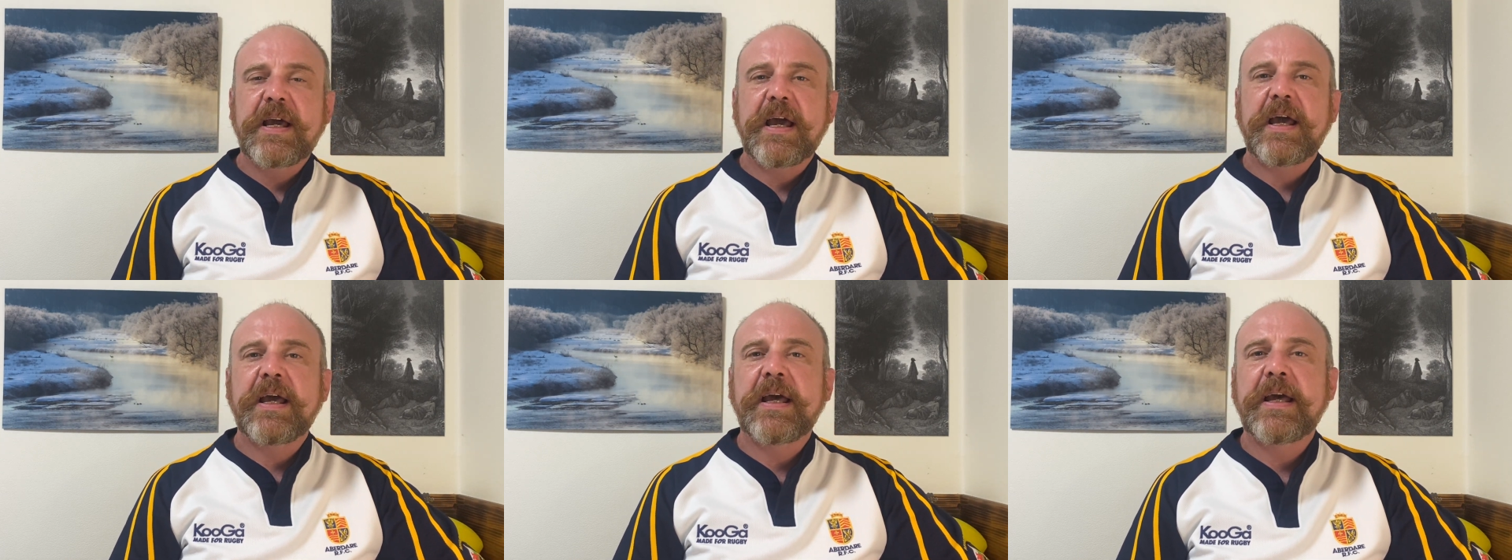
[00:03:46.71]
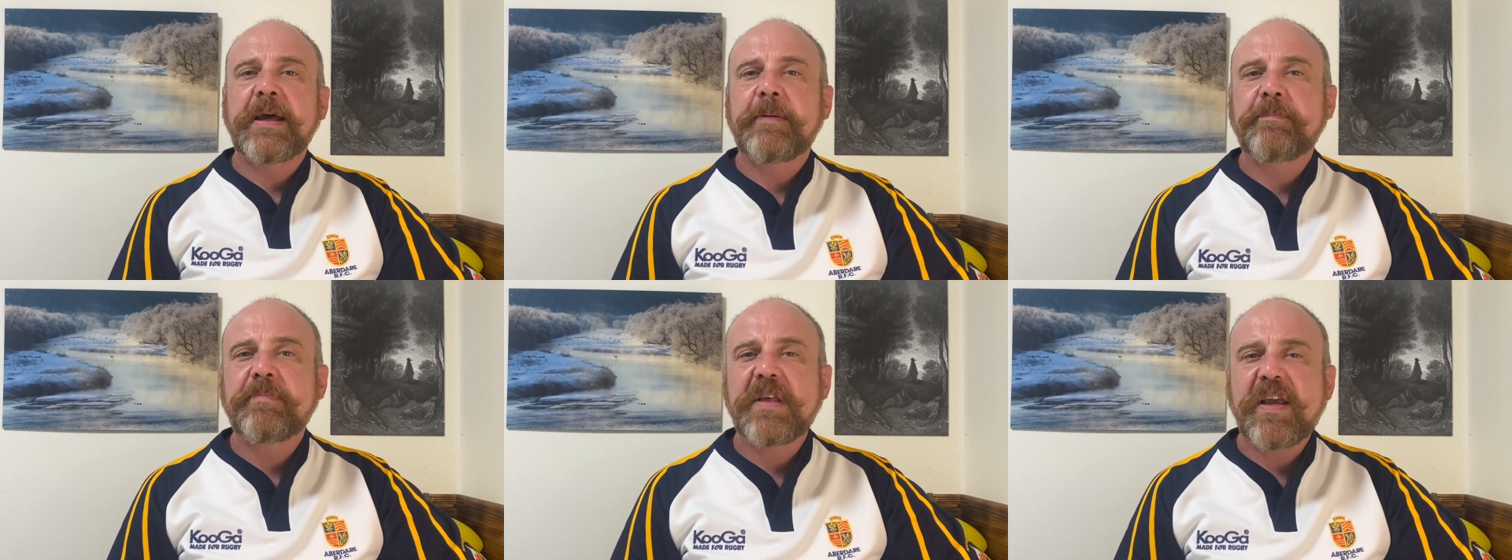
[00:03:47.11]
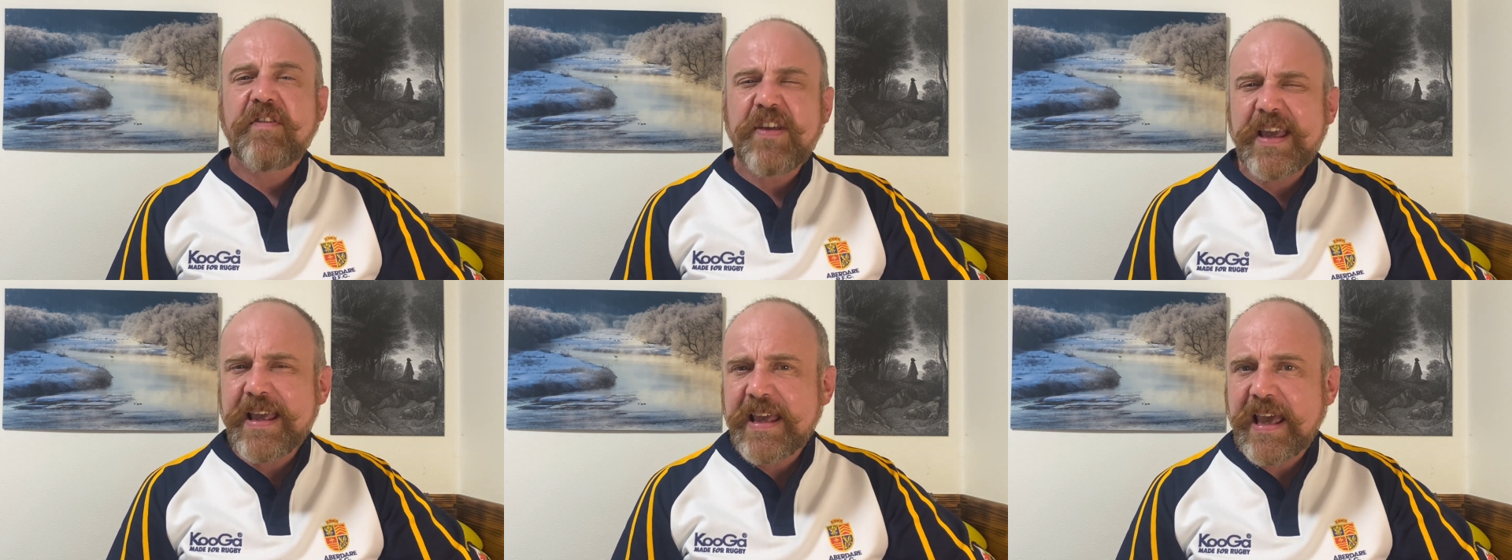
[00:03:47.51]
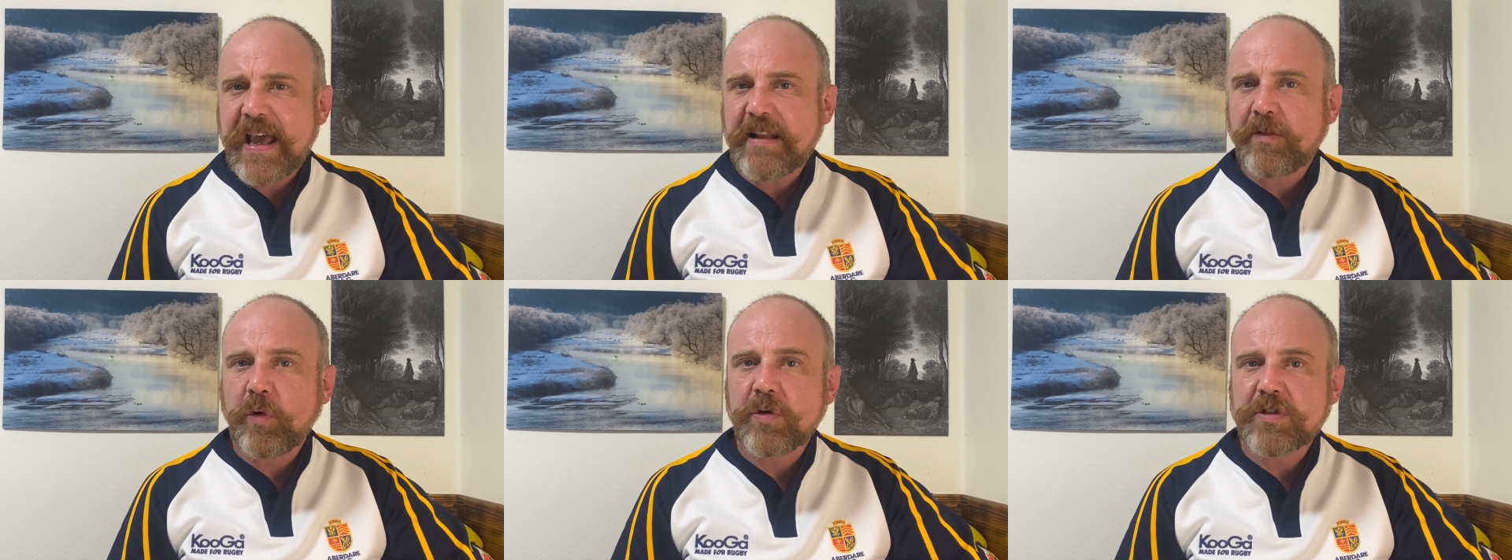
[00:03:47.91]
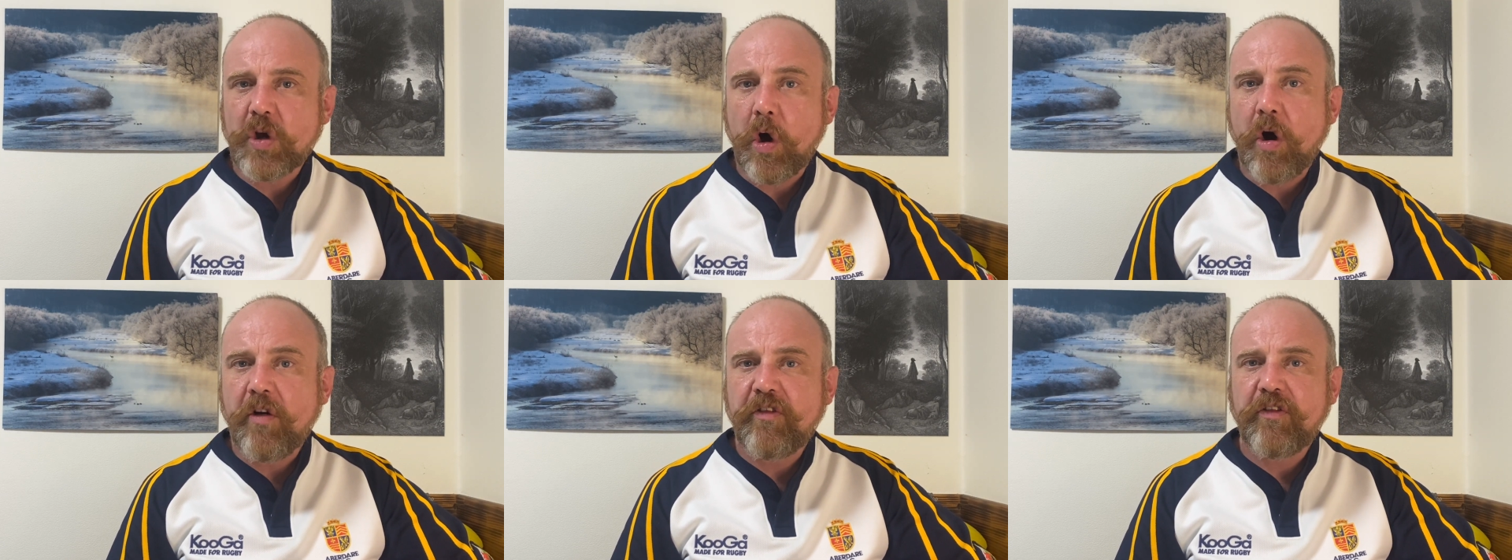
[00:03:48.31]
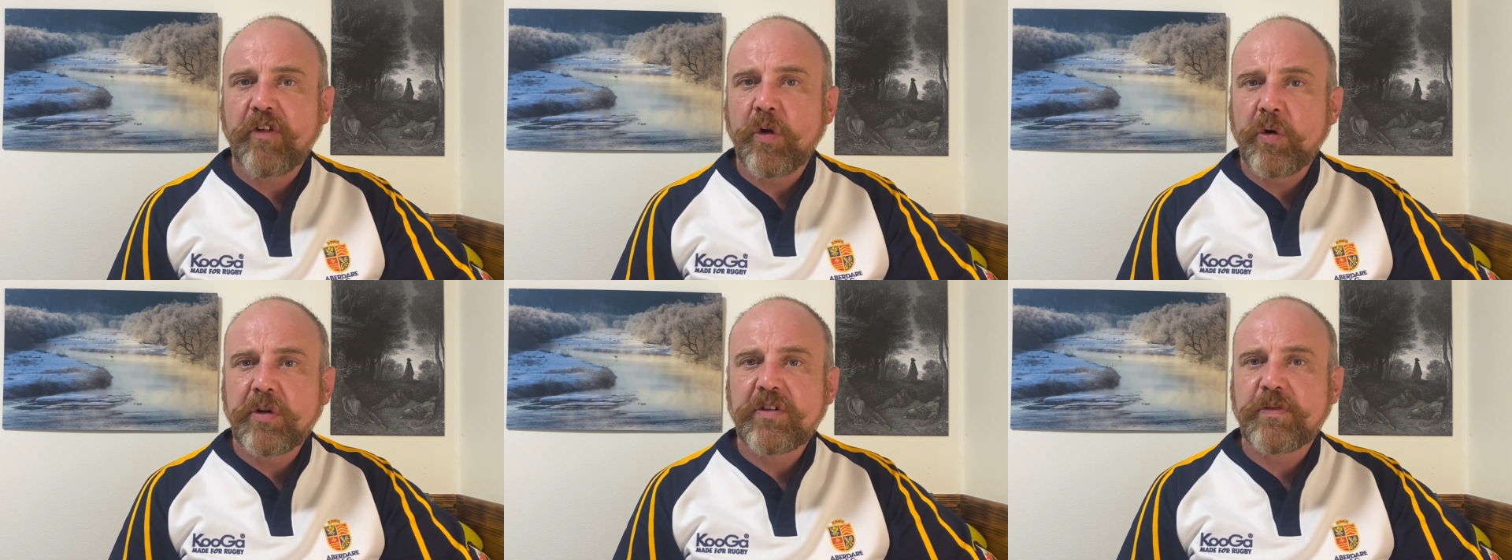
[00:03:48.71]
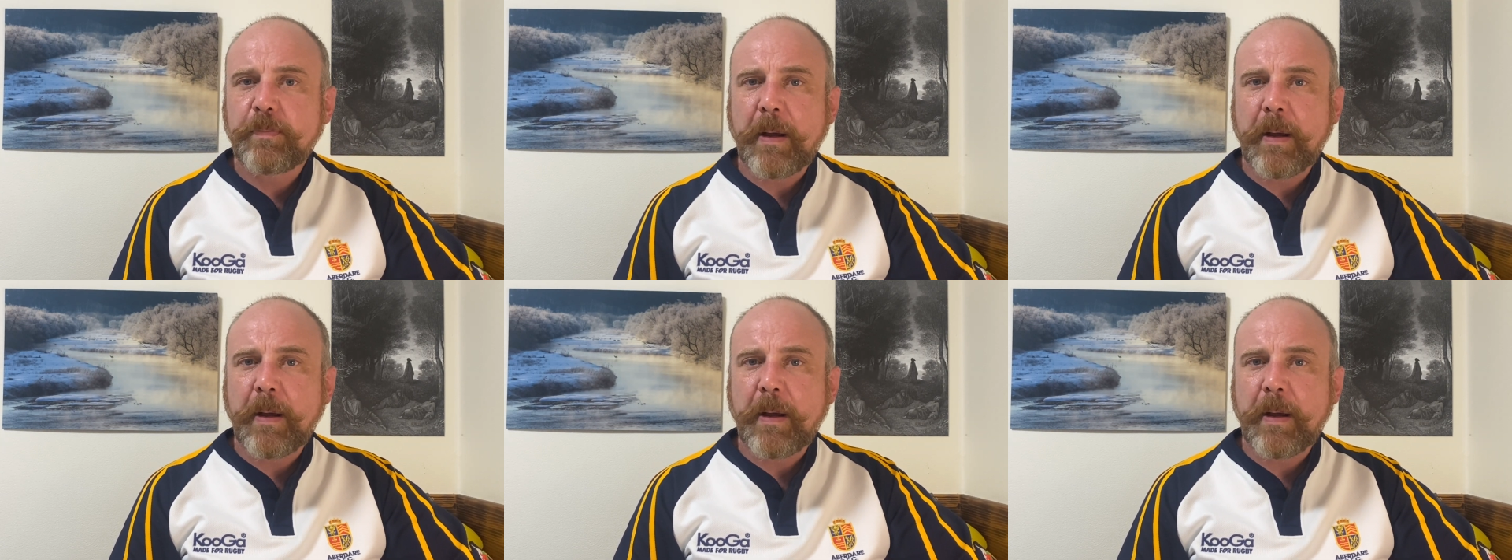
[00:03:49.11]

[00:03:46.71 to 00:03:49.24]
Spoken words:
If he can get those offloads